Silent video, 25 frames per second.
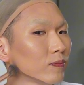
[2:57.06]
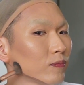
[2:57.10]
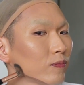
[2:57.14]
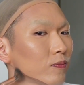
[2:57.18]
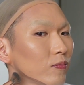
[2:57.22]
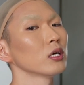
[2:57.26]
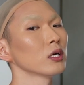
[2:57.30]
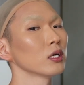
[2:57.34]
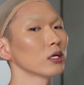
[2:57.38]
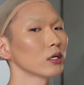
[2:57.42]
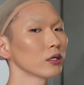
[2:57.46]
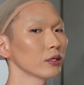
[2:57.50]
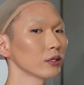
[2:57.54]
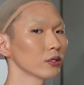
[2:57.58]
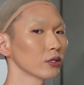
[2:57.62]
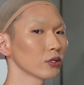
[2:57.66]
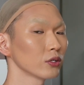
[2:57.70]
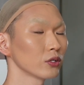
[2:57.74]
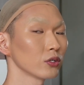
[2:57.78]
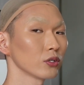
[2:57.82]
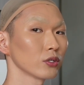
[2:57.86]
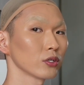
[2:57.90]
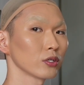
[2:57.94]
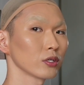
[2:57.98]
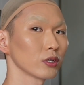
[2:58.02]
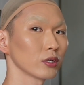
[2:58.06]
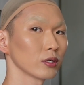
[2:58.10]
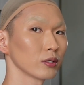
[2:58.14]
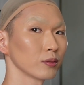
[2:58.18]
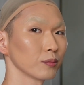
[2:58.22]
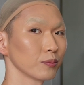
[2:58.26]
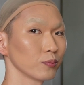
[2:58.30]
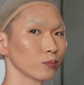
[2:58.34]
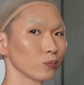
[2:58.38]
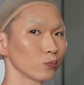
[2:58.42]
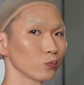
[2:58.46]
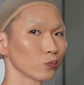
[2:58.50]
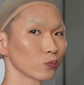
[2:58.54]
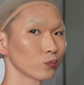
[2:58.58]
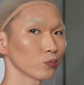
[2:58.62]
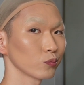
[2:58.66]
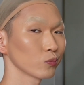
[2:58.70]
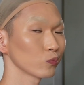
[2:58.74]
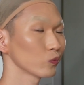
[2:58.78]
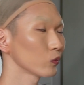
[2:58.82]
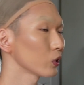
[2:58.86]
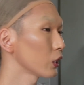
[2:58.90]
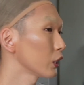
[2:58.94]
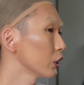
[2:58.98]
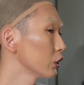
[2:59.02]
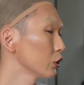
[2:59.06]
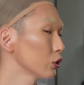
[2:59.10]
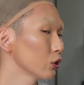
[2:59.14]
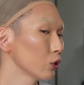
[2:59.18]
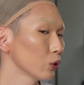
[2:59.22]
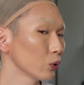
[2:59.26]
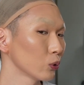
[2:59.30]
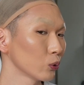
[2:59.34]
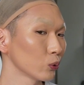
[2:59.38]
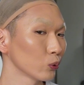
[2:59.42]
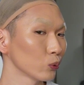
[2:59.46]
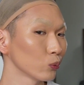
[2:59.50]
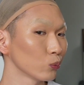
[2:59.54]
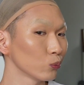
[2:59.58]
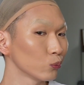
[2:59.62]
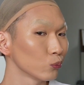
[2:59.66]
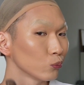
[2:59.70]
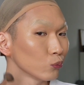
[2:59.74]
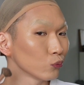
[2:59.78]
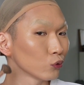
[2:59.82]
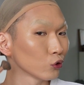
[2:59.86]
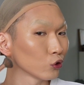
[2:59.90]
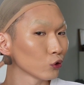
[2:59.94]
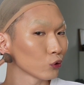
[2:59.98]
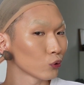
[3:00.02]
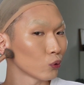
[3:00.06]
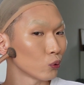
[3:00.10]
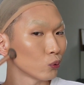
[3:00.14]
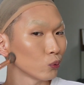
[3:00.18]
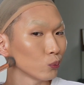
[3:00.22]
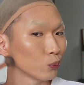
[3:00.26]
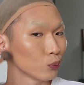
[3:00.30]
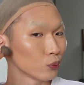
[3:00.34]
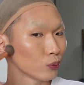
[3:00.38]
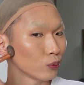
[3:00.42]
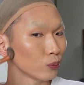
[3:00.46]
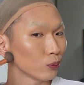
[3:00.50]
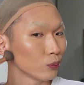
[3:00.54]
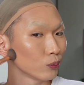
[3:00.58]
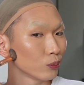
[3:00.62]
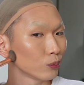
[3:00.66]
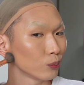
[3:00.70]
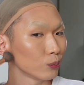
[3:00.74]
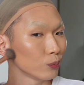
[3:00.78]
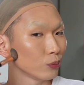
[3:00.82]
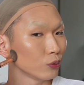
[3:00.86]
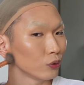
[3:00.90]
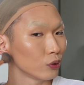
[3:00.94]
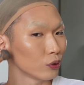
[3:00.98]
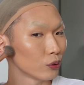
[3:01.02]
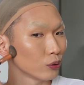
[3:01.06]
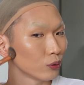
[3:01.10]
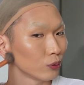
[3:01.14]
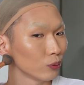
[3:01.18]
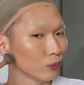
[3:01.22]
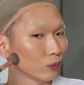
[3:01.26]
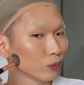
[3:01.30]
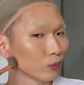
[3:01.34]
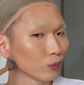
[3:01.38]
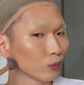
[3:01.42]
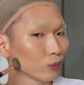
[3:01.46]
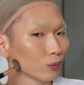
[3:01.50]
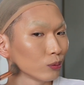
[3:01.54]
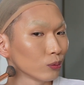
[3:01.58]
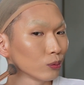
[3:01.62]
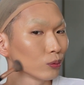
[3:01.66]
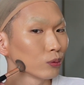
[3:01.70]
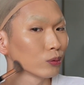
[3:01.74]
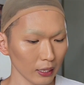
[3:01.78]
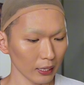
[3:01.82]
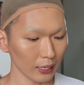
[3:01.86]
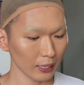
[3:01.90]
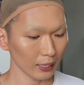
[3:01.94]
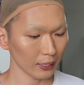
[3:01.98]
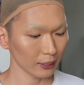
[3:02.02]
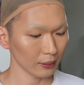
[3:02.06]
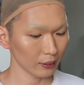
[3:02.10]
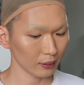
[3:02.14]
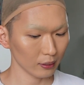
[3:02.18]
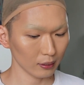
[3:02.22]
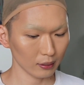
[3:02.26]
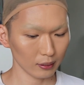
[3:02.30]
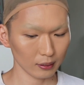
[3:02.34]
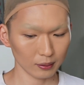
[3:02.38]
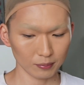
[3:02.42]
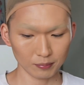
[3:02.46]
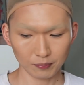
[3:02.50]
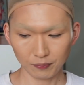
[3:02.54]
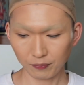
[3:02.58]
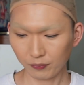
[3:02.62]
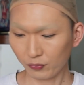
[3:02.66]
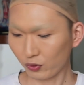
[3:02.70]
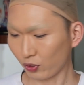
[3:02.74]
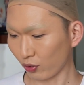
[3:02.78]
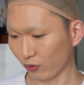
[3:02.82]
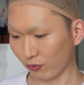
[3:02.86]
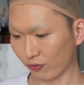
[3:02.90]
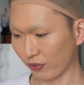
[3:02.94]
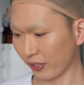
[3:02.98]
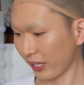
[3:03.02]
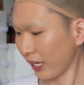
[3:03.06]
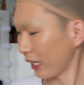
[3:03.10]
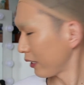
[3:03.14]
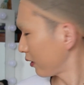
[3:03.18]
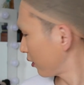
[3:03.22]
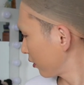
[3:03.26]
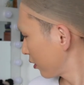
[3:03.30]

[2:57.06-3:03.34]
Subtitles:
Yeah, just a nice little sculpt. Yes. And don't forget the